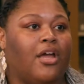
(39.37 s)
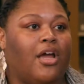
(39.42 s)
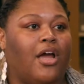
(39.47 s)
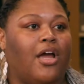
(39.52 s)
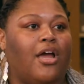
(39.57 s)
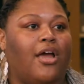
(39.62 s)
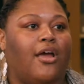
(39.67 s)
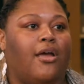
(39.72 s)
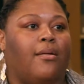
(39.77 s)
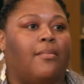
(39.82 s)

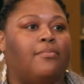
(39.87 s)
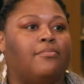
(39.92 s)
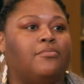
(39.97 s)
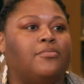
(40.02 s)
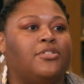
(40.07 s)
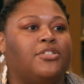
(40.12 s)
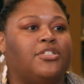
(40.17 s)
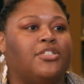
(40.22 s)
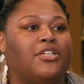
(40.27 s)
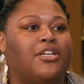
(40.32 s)
um,
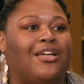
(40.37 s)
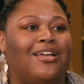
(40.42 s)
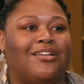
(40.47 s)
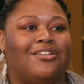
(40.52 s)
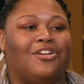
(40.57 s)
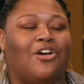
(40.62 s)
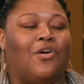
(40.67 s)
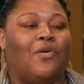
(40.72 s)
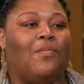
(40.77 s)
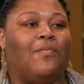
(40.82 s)
she
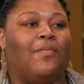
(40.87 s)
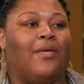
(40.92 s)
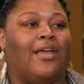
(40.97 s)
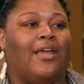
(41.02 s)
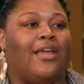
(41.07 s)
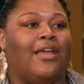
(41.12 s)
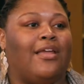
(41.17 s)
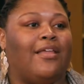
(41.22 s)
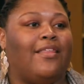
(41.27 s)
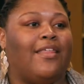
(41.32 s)
told
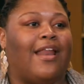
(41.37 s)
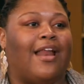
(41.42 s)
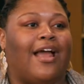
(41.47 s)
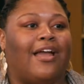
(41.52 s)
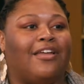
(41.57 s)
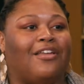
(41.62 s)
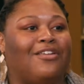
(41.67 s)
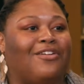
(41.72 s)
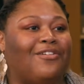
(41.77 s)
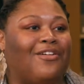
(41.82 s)
me that
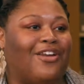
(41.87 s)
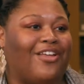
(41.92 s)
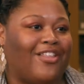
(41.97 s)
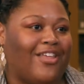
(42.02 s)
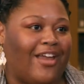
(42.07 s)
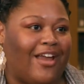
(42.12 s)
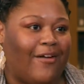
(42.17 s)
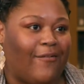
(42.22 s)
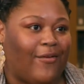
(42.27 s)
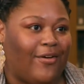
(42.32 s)
I could do
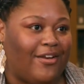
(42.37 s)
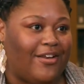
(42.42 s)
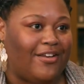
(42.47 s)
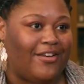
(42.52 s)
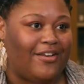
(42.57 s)
anything I wanted